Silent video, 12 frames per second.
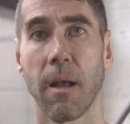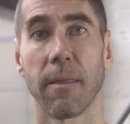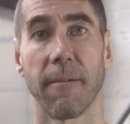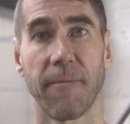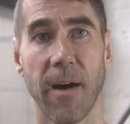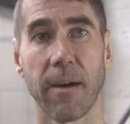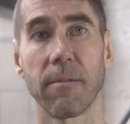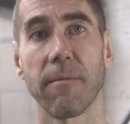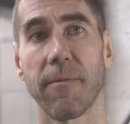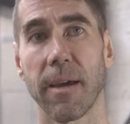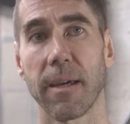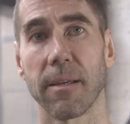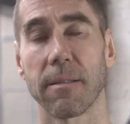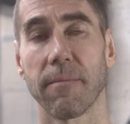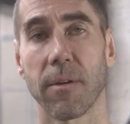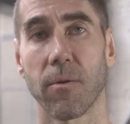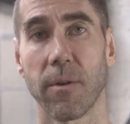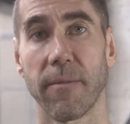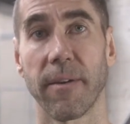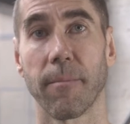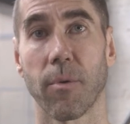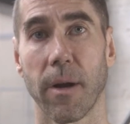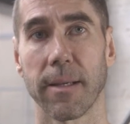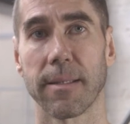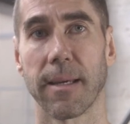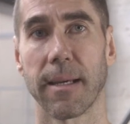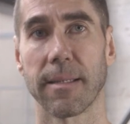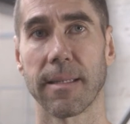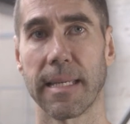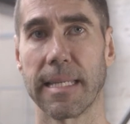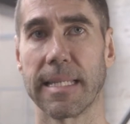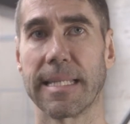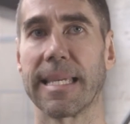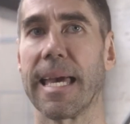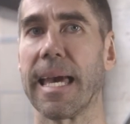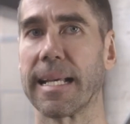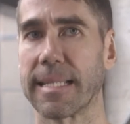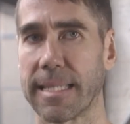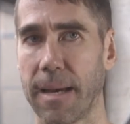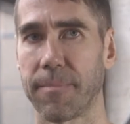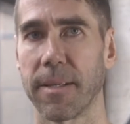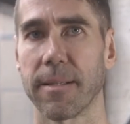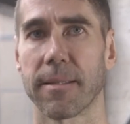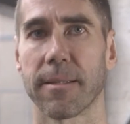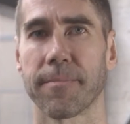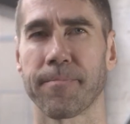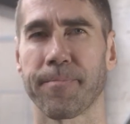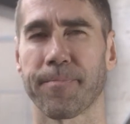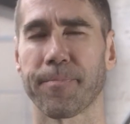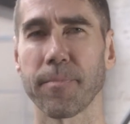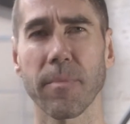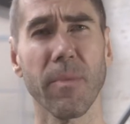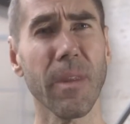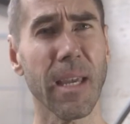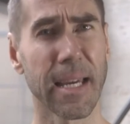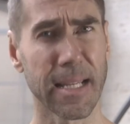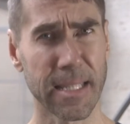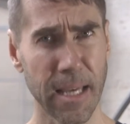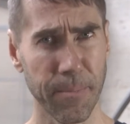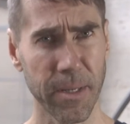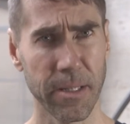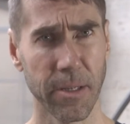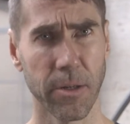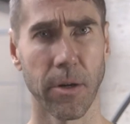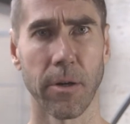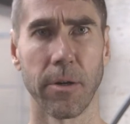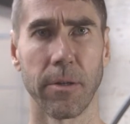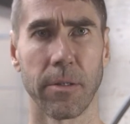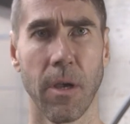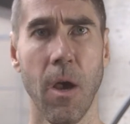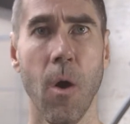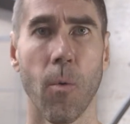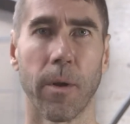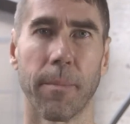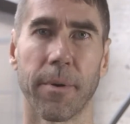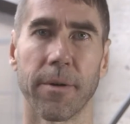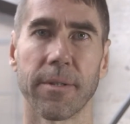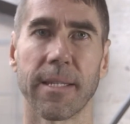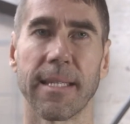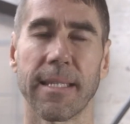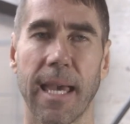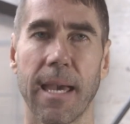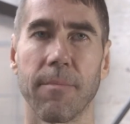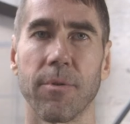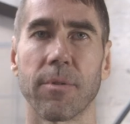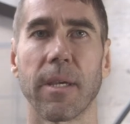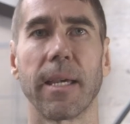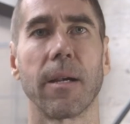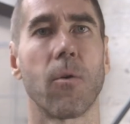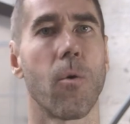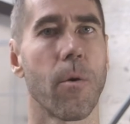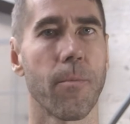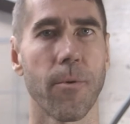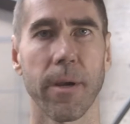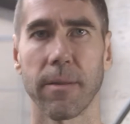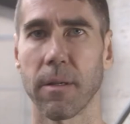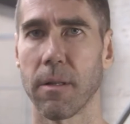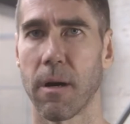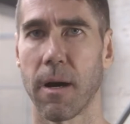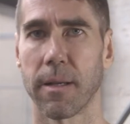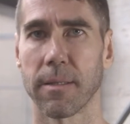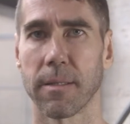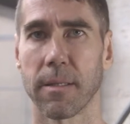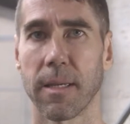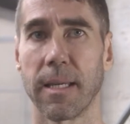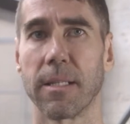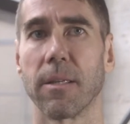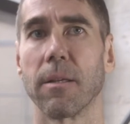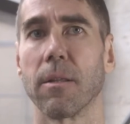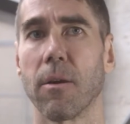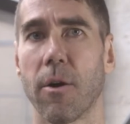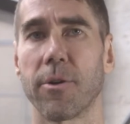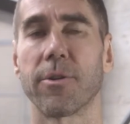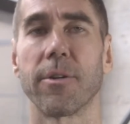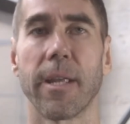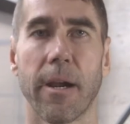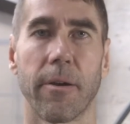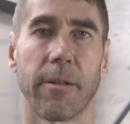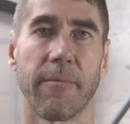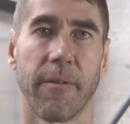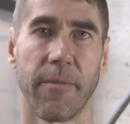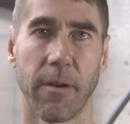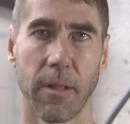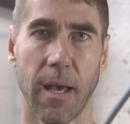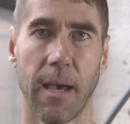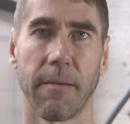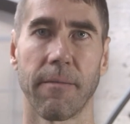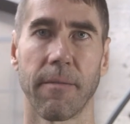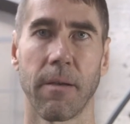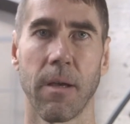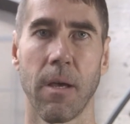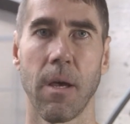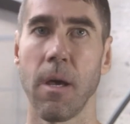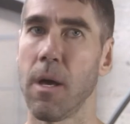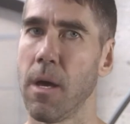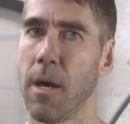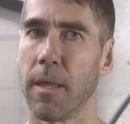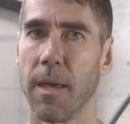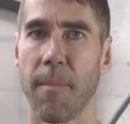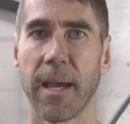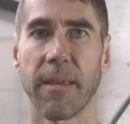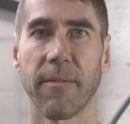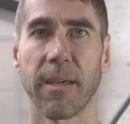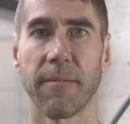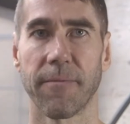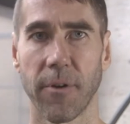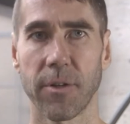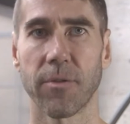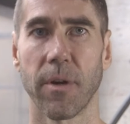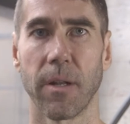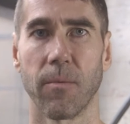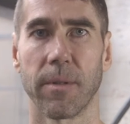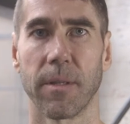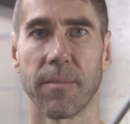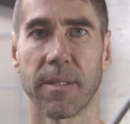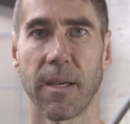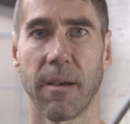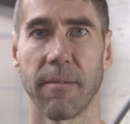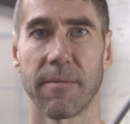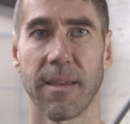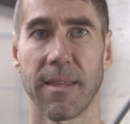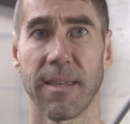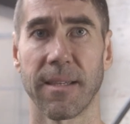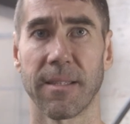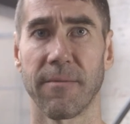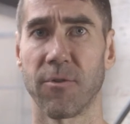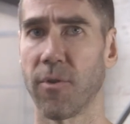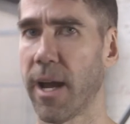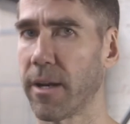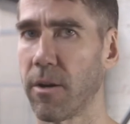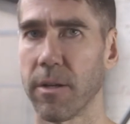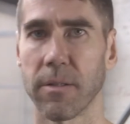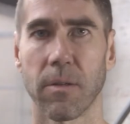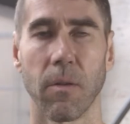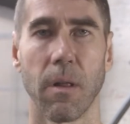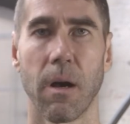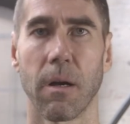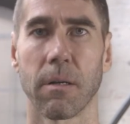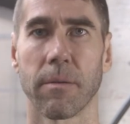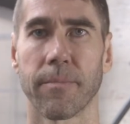The final phase of the grieving process is acceptance. Acceptance occurs when a person is able to incorporate the loss into the larger narrative of their life. They might even get frustrated with themselves that things have dragged on so long.